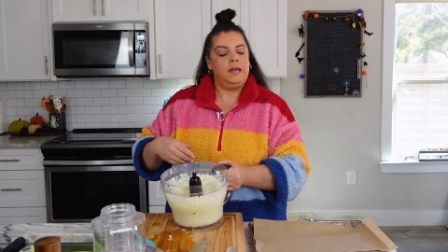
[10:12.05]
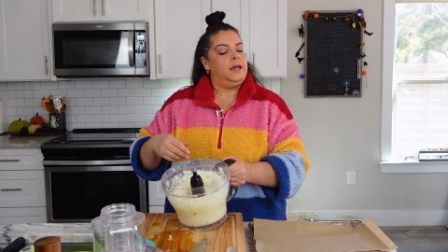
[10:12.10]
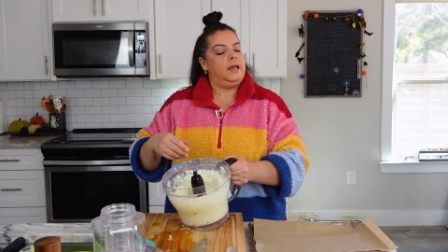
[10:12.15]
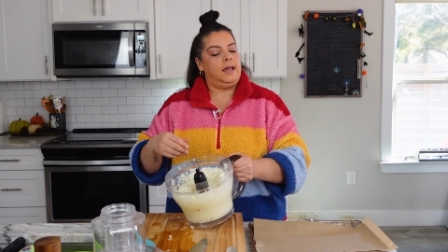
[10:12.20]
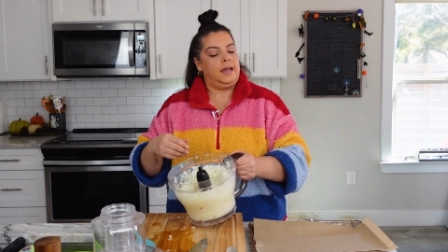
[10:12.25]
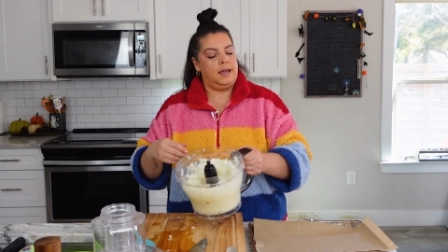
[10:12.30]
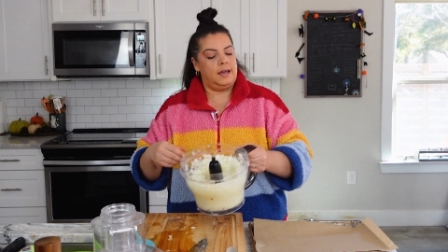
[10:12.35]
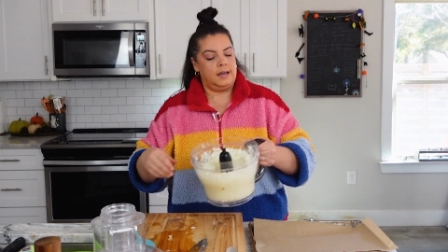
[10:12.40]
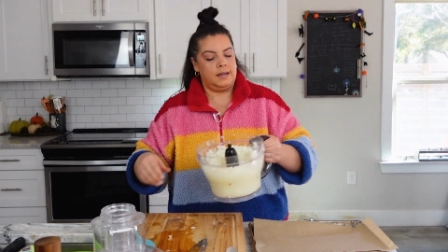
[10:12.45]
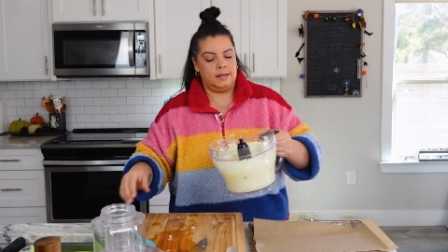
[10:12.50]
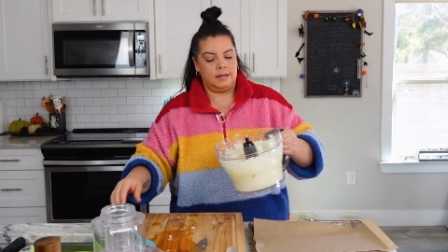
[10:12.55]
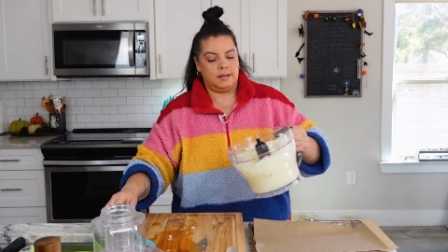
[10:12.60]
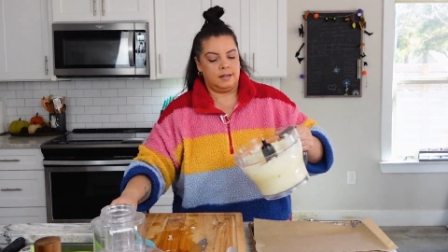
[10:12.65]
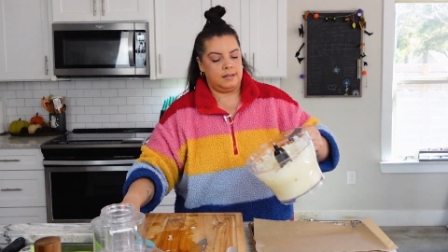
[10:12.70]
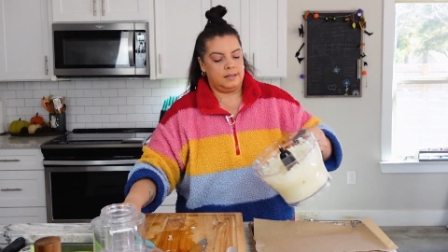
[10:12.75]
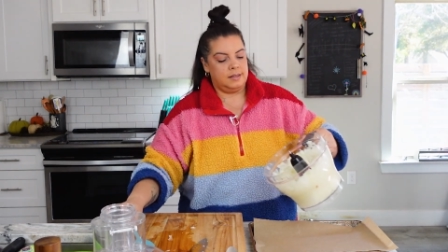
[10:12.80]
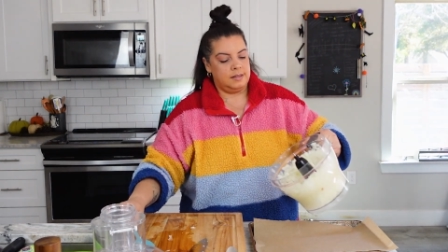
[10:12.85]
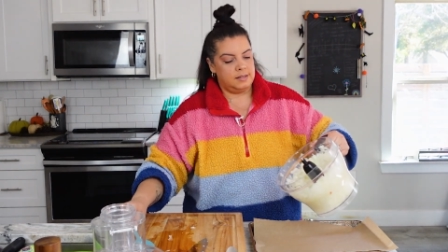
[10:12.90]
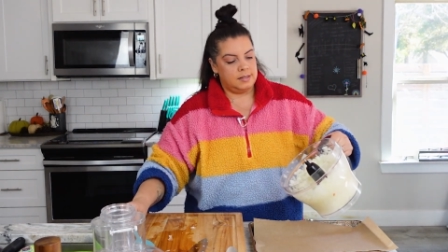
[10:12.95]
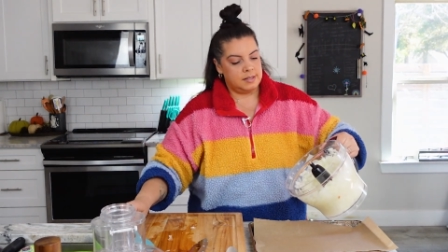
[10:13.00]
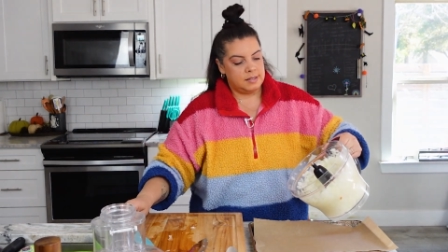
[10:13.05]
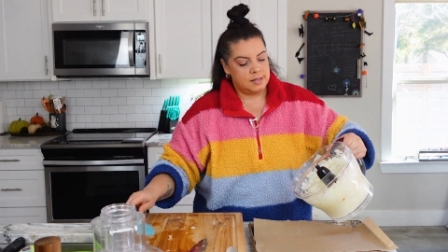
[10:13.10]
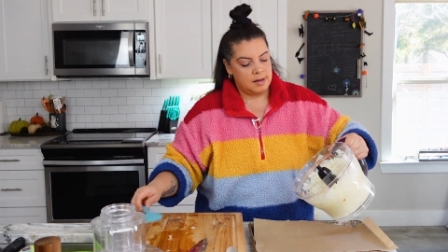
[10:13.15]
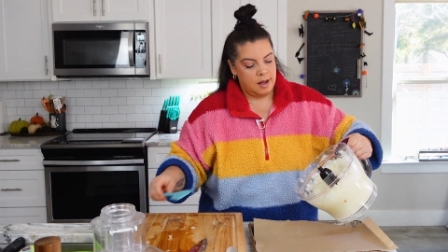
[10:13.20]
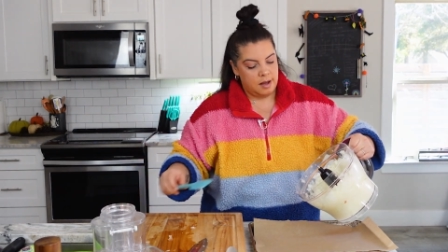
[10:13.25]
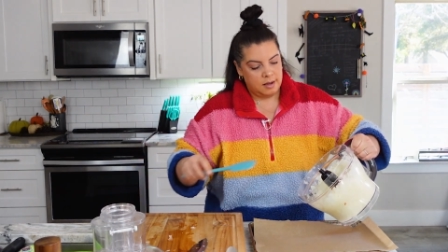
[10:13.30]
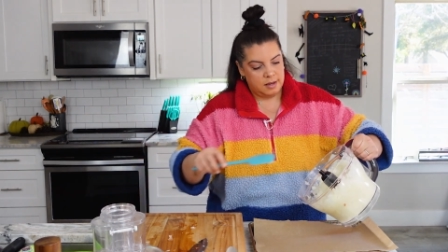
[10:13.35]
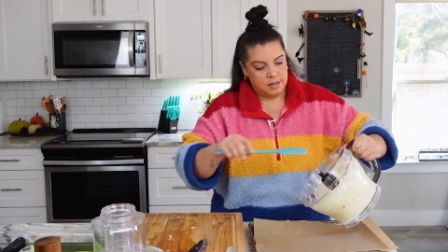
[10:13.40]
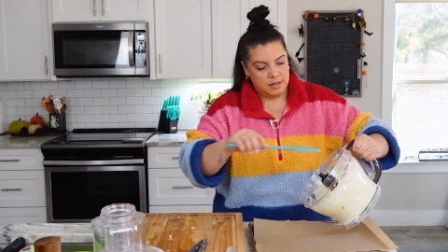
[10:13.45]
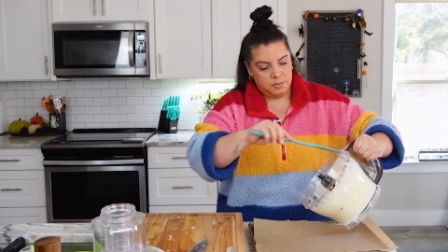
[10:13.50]
And this is
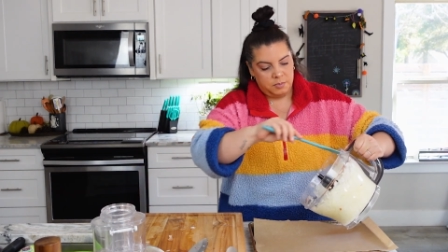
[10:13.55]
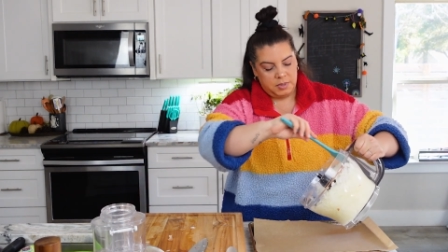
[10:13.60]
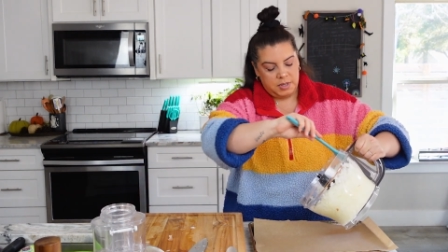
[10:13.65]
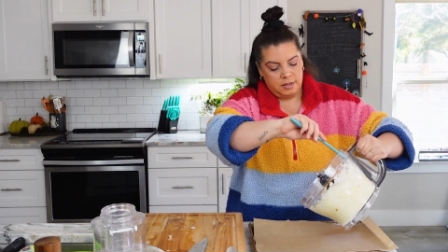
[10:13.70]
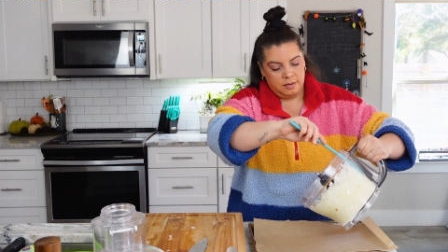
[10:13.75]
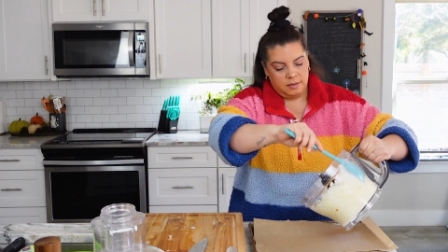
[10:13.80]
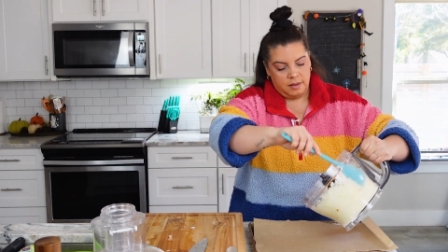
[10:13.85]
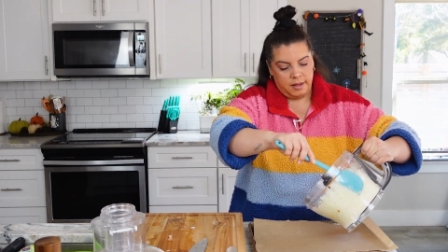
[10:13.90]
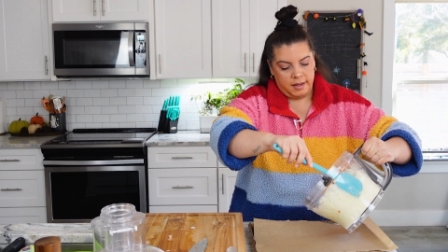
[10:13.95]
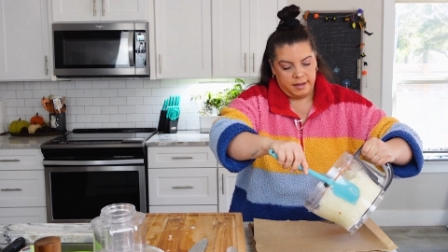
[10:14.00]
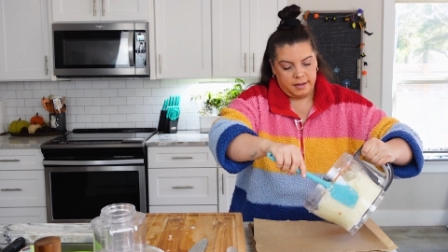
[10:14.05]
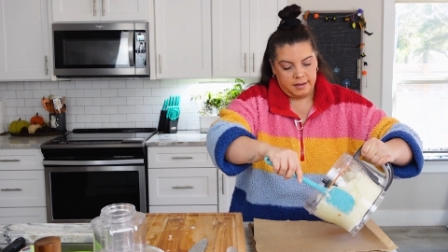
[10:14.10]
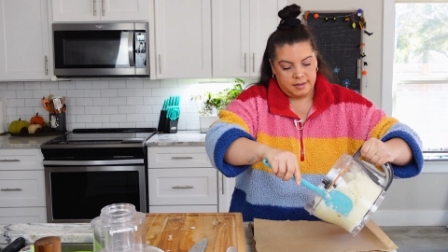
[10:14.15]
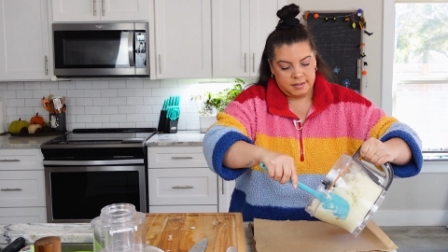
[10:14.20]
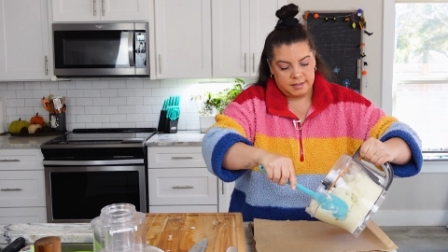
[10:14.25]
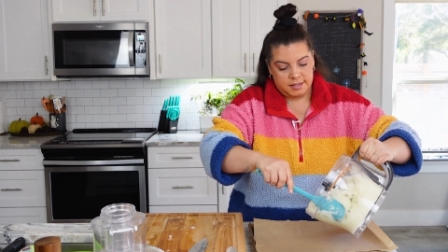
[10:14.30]
not gonna be like a